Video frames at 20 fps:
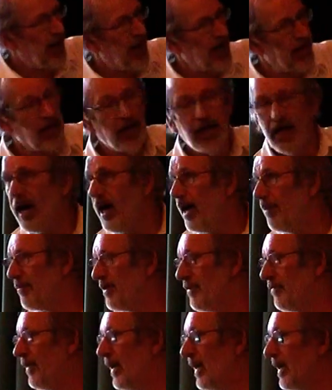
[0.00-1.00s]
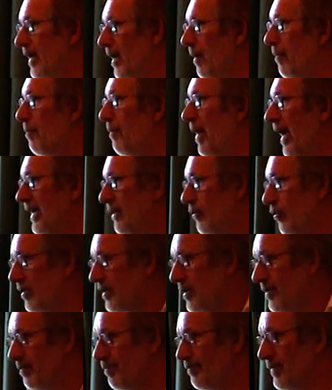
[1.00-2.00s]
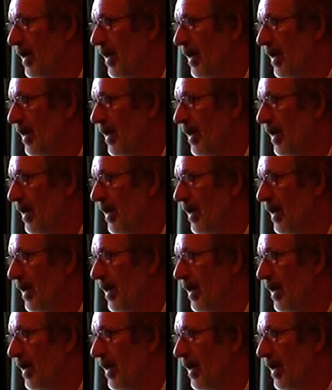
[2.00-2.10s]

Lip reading: why I prefer Bicox.